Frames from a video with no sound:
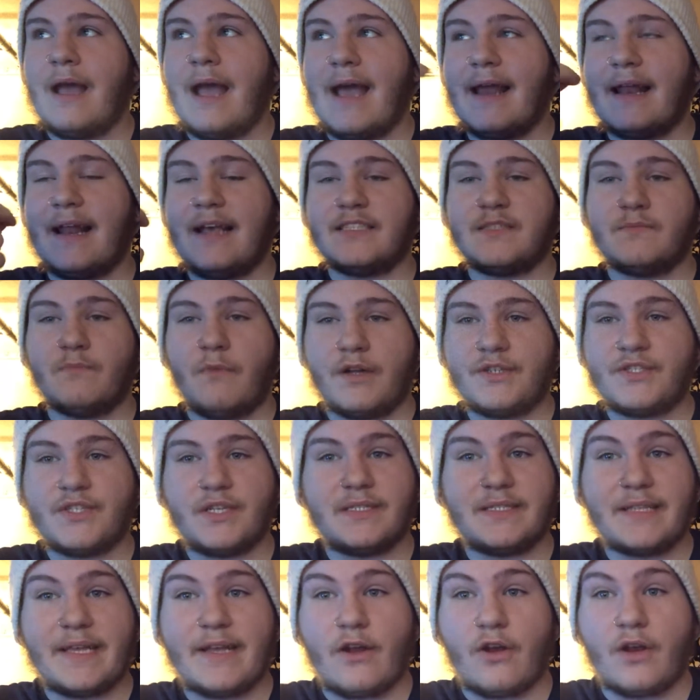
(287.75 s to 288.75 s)
and as much
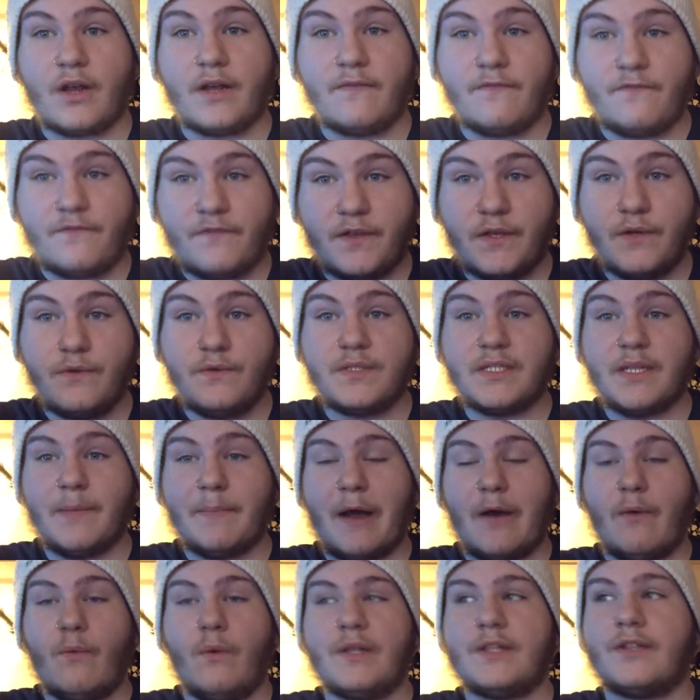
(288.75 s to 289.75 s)
as they are confused
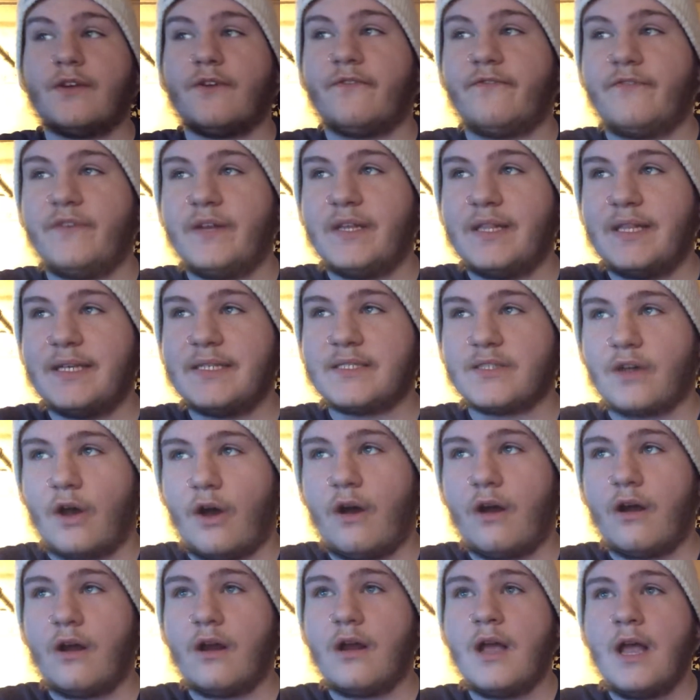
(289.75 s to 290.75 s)
about what their feelings
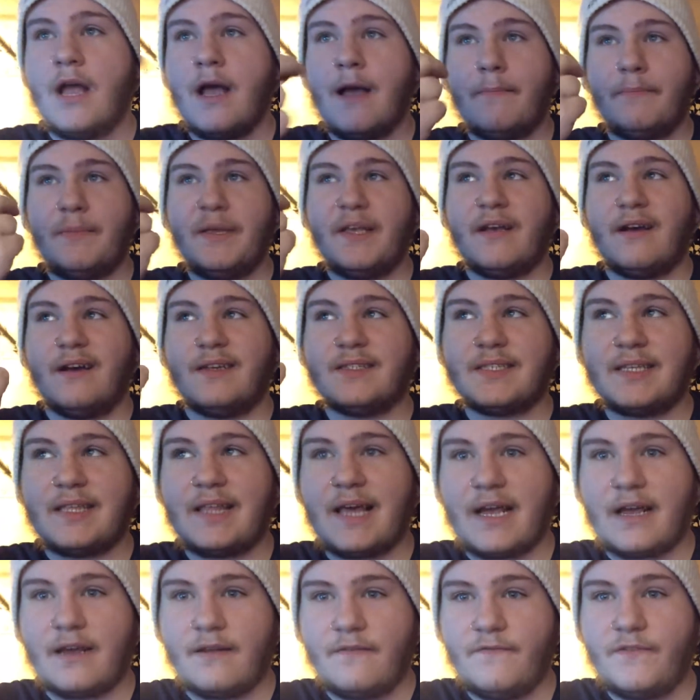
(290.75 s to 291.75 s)
are, because of
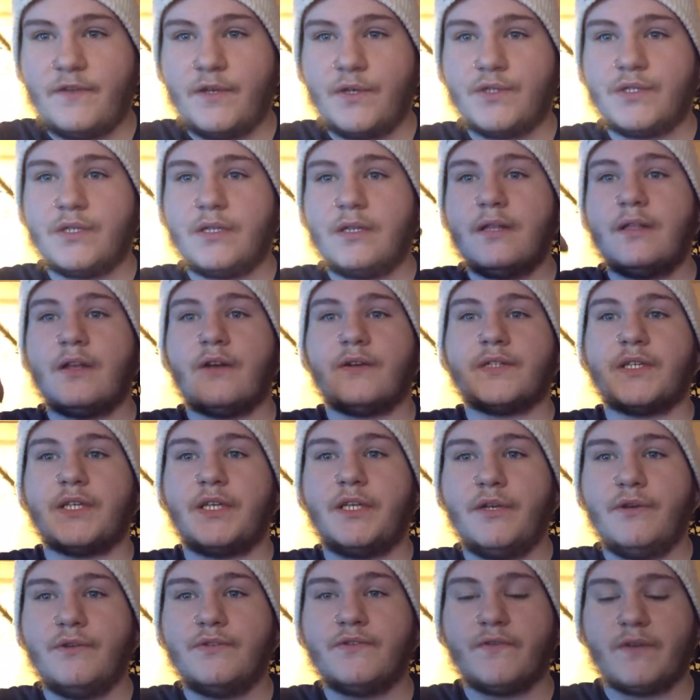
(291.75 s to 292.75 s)
that confusion, there's a
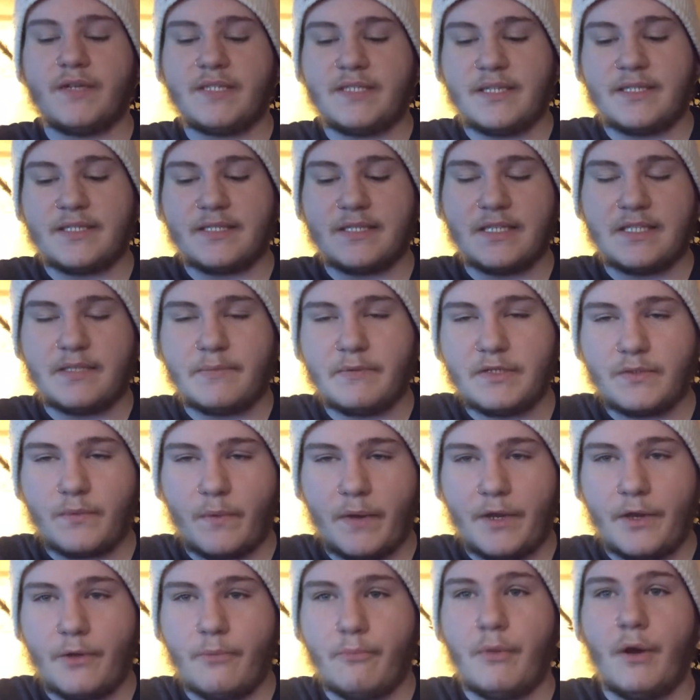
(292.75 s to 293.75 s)
huge resistance
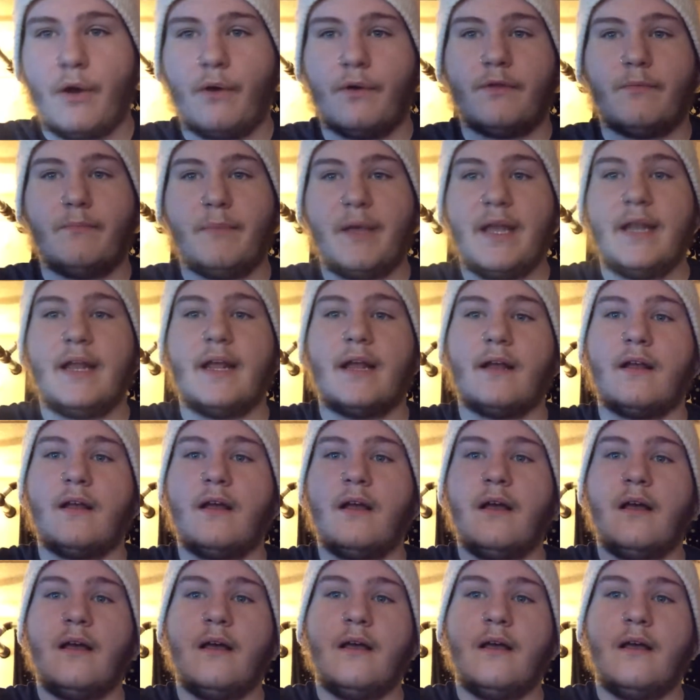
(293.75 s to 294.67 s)
between you both, meaning